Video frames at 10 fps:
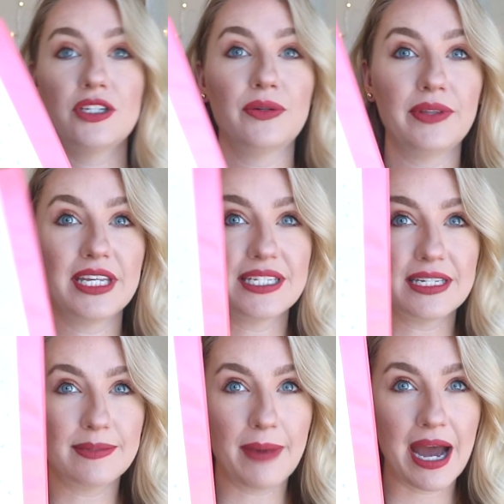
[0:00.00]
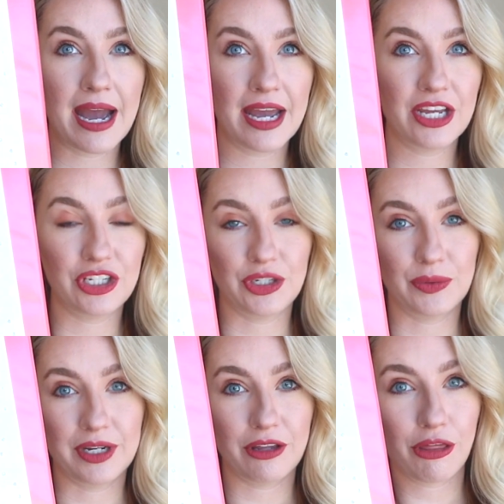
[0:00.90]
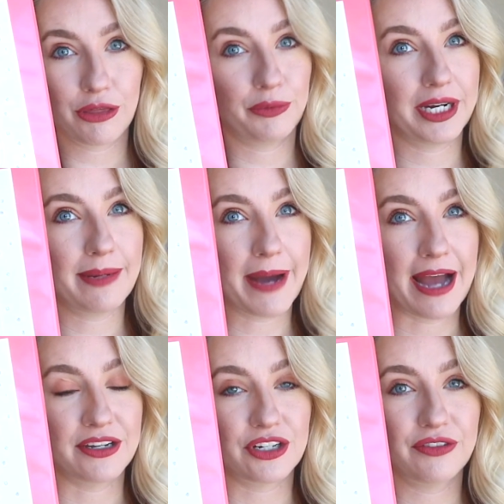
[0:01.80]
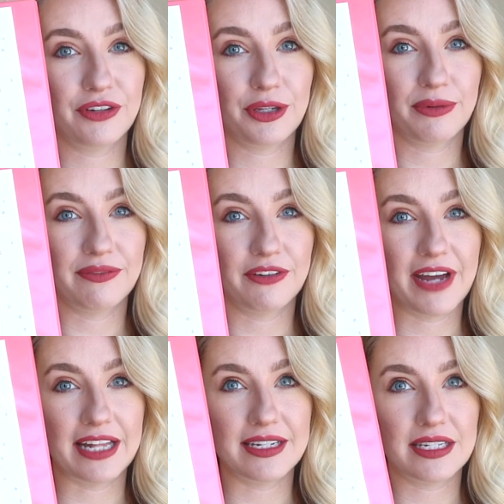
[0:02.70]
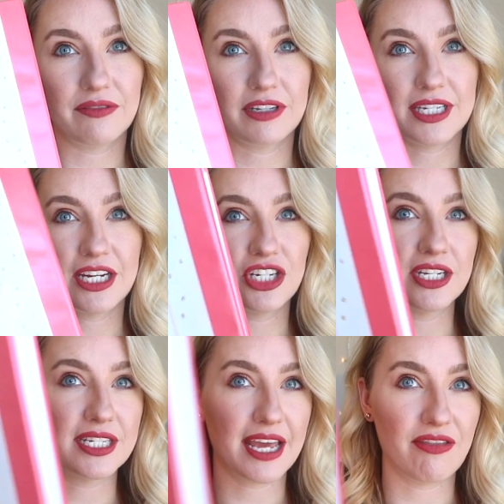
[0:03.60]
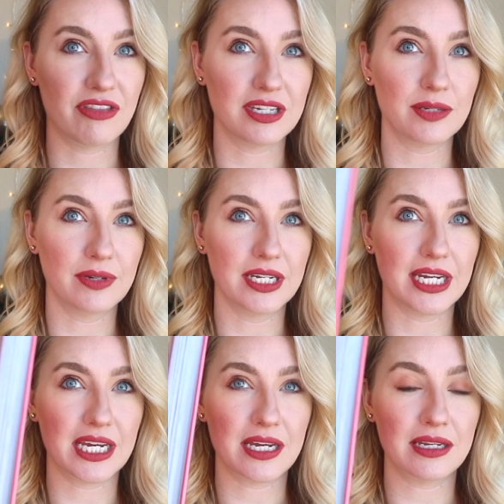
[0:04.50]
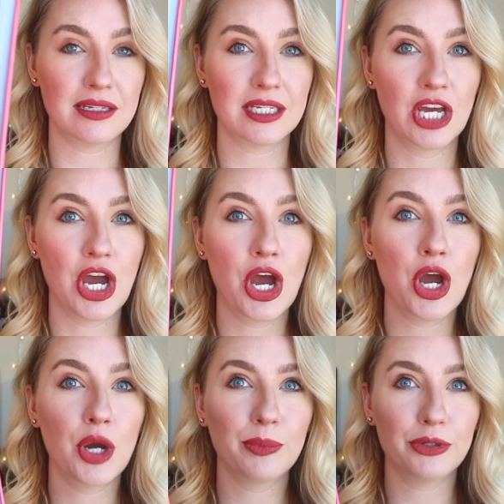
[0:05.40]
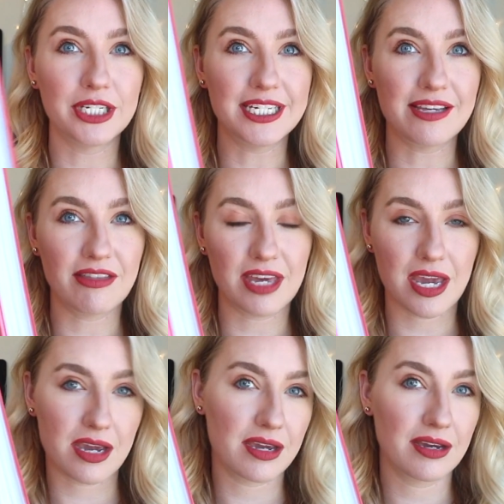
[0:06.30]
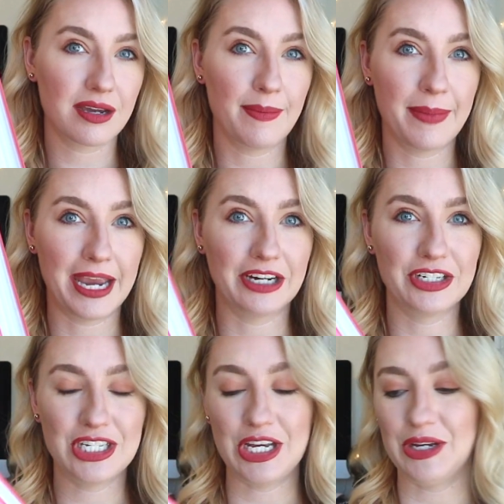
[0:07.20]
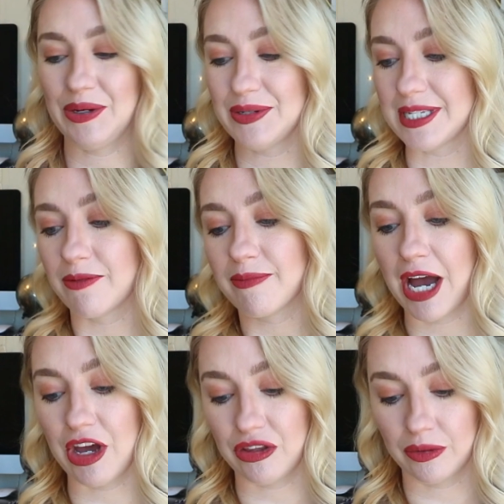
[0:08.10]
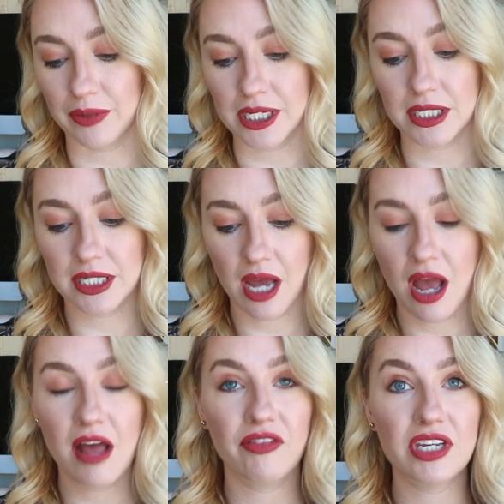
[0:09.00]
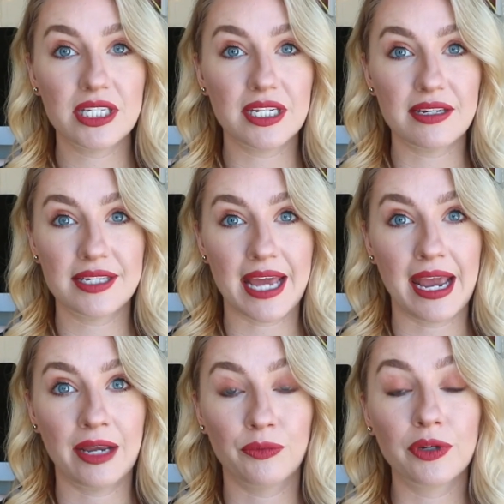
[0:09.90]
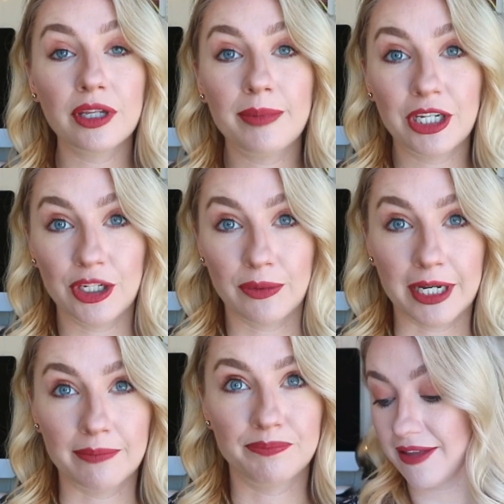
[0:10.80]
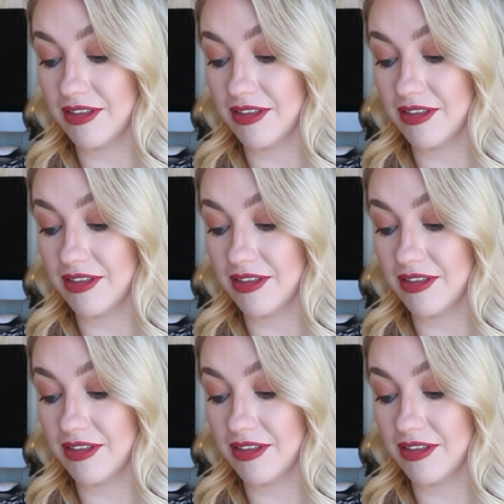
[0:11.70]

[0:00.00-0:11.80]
So this is my Unit 3 binder for the River Valley Civilizations, and this one is pretty thick compared to some of my other ones. This is a really big unit.